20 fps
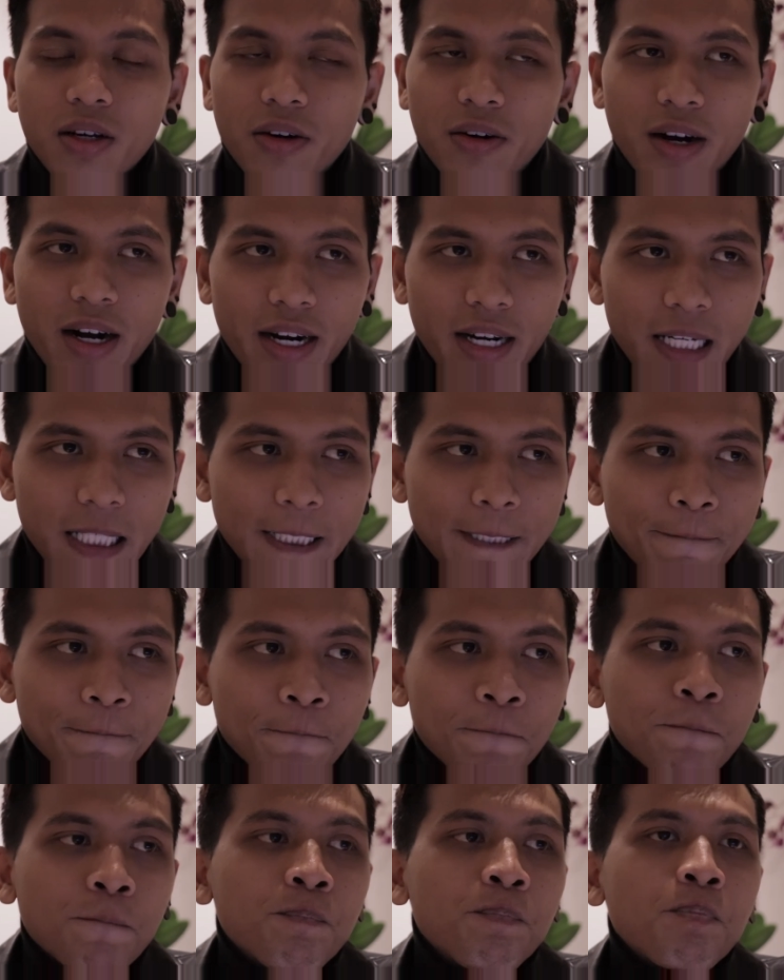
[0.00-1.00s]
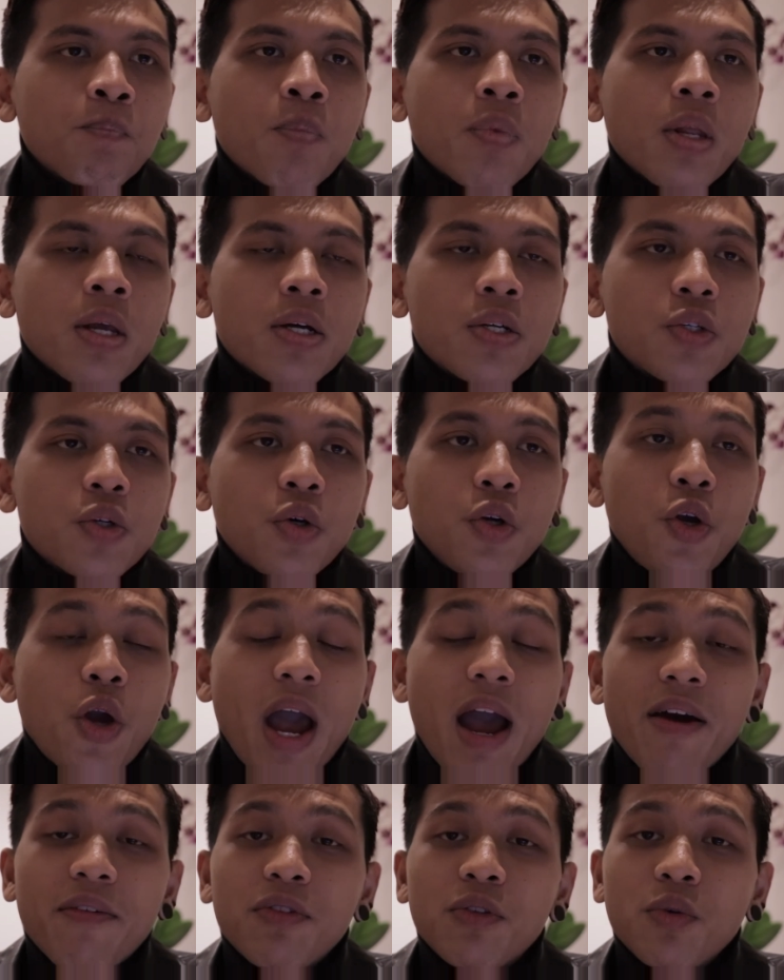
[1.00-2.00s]
alright? So you
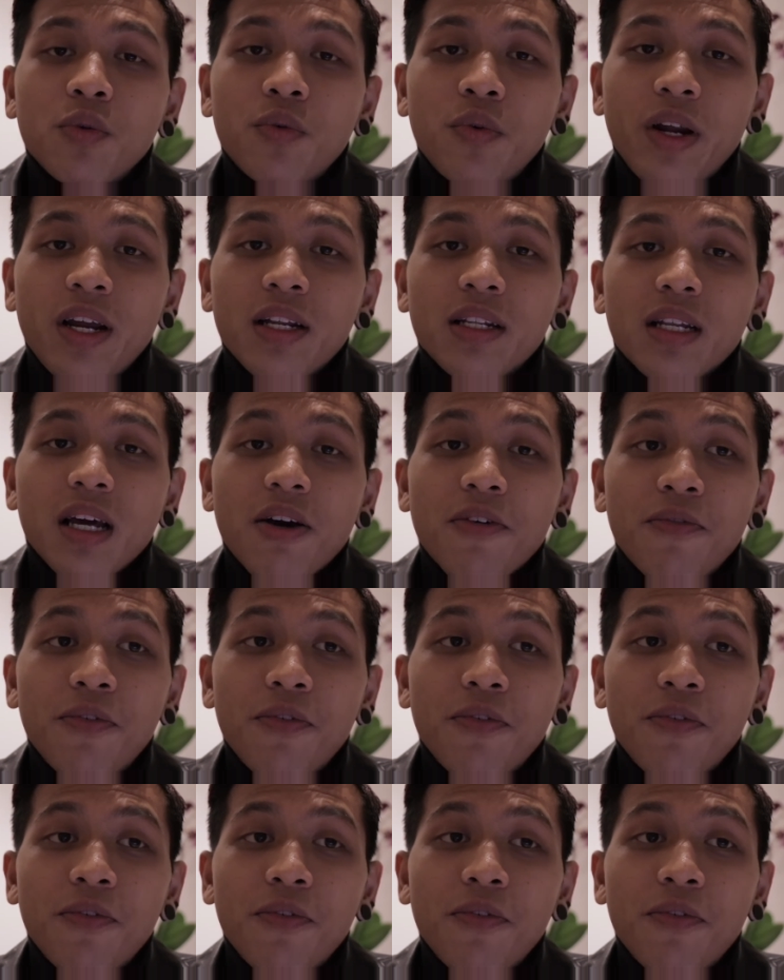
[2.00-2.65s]
have to read a